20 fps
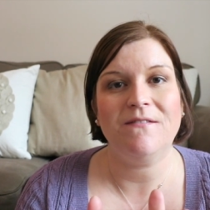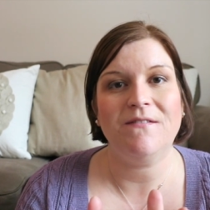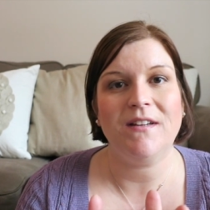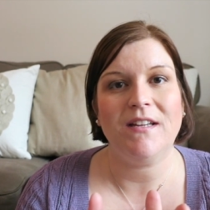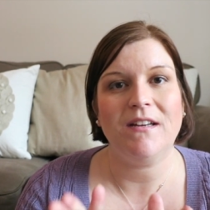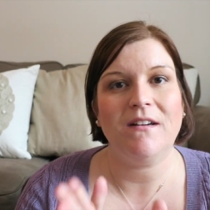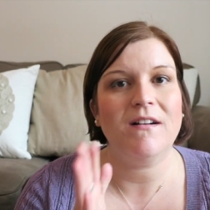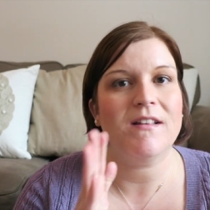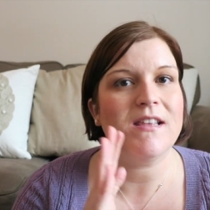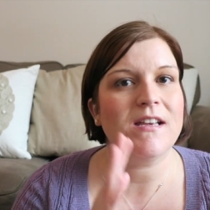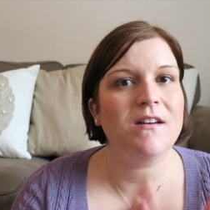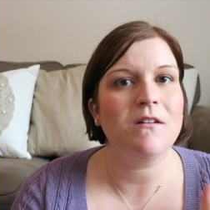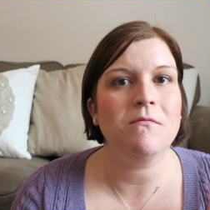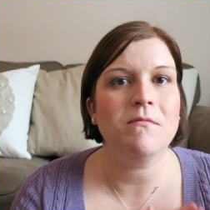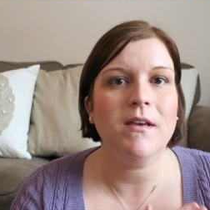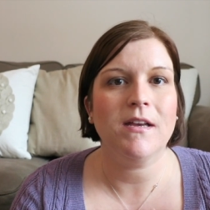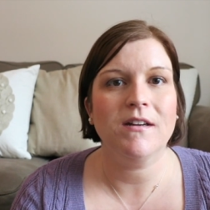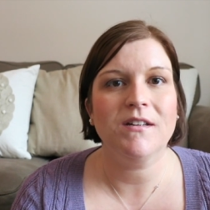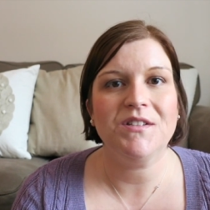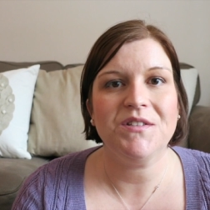a video, I think a
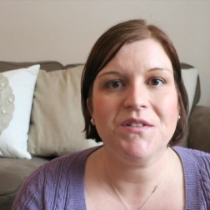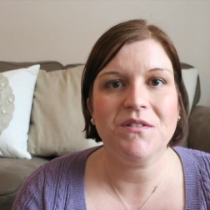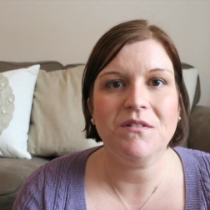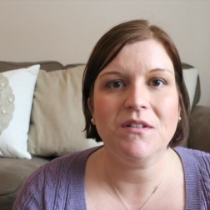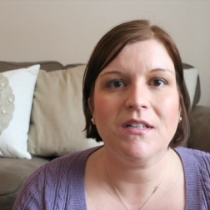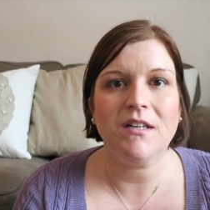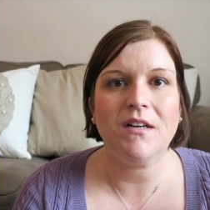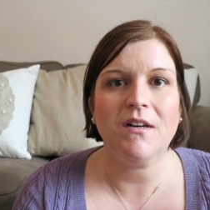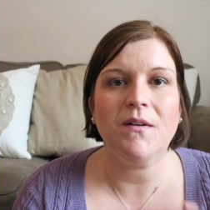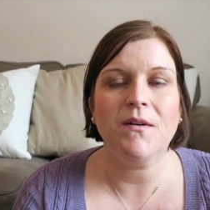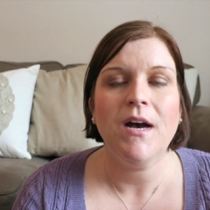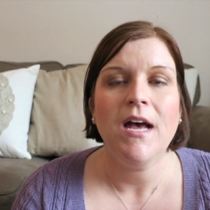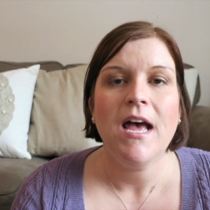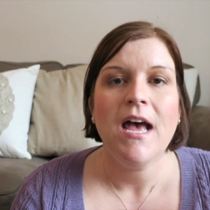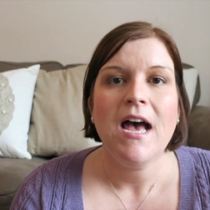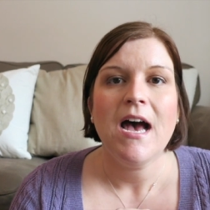week or two ago,